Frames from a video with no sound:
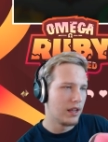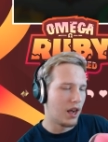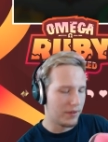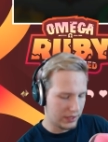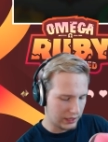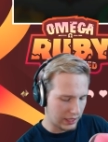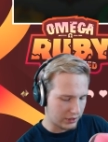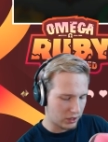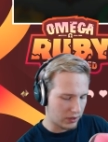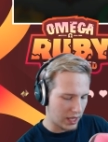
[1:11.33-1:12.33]
Obviously,
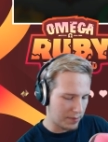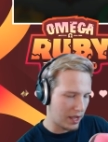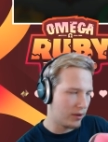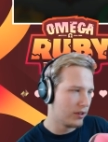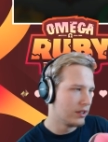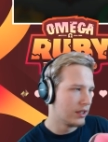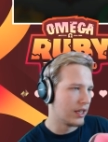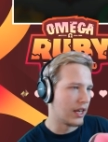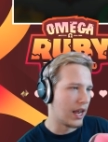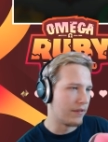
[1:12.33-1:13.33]
Let's Go came out,
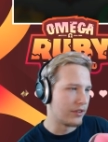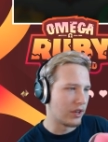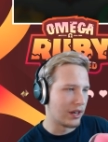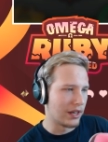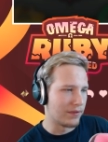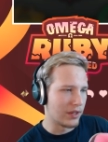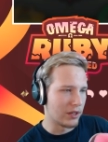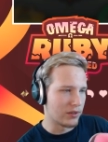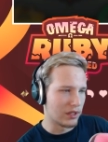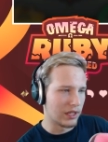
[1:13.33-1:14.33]
and I haven't done any
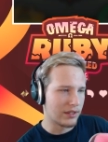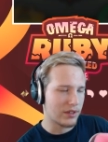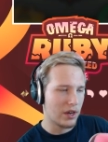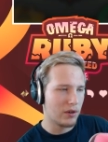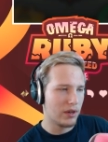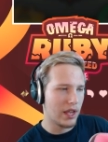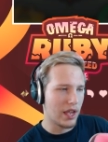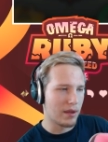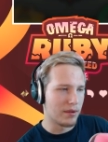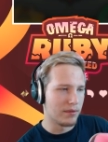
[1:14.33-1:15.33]
videos on Let's Go,
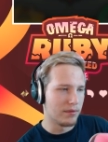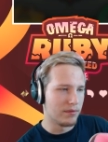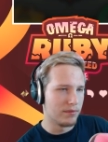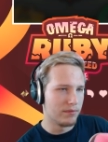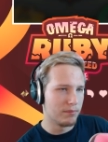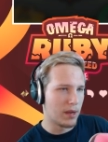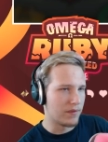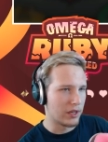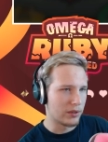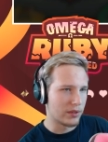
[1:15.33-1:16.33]
and my
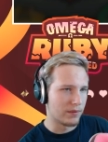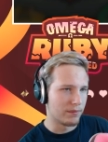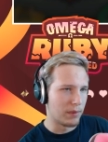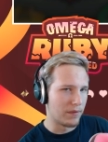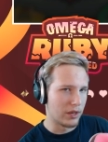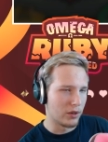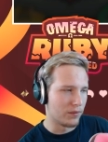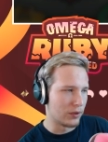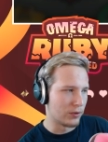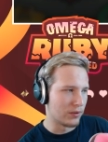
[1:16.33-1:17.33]
video
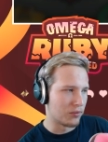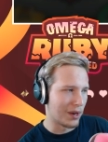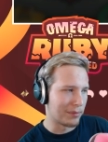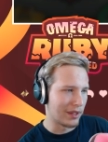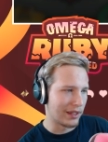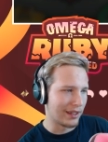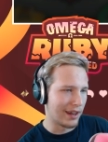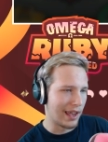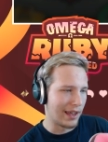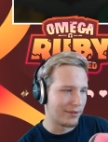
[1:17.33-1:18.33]
views have dropped like in
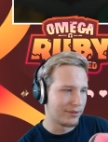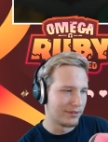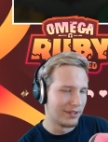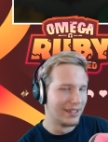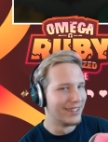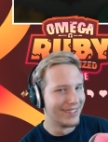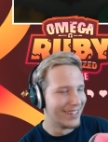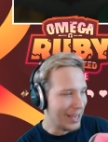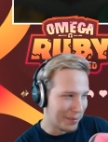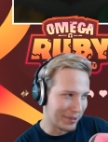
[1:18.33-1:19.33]
half
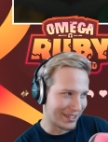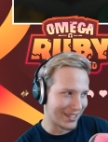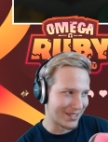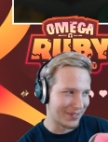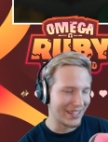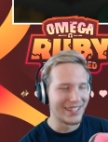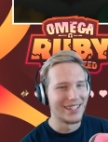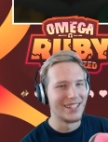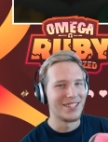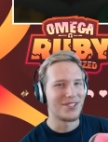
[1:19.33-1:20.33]
because of it.
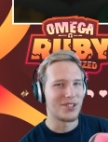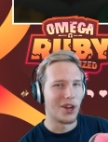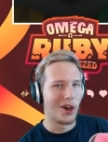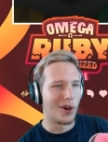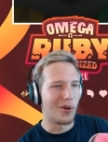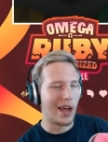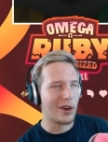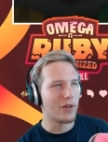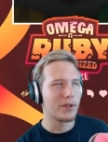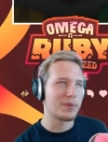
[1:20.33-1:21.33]
So, I
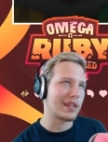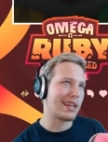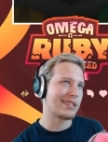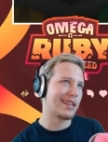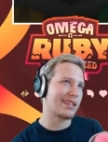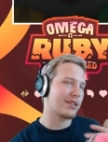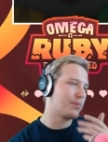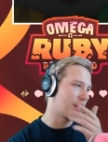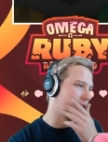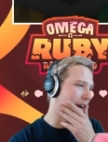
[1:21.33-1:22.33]
don't know if it's because of Let's Go,
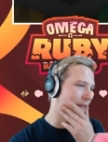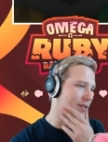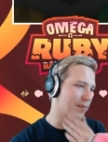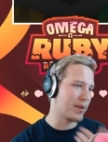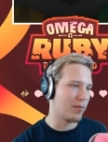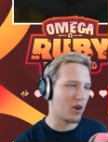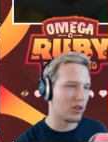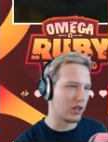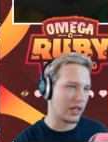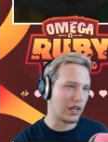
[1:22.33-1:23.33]
but like obviously people
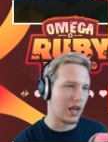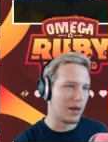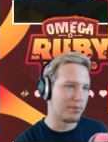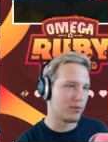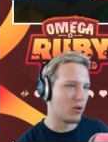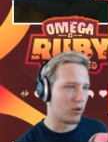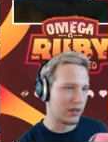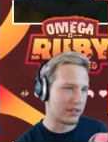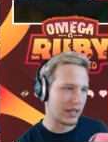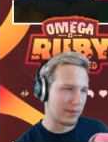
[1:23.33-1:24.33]
aren't looking up
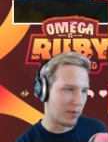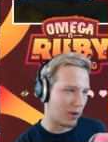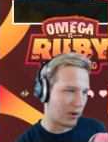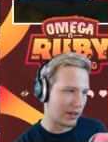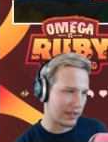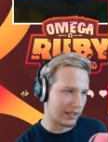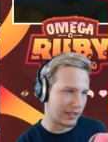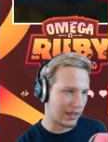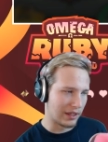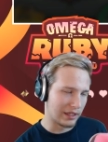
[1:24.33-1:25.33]
Oras anymore or
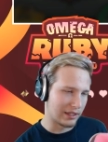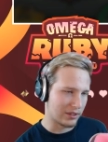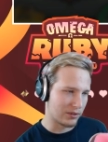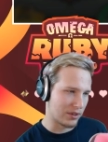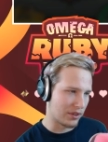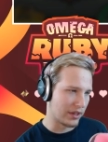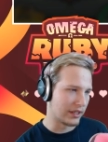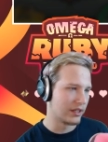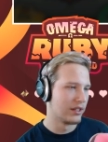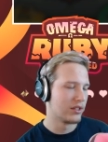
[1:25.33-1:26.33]
anything now that Let's Go's a
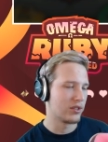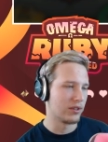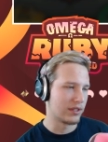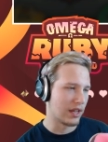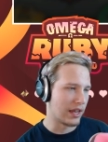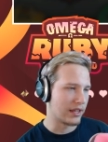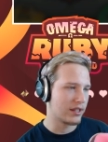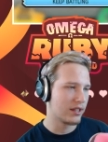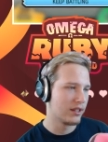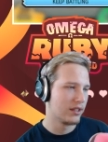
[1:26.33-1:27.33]
thing. So it's like,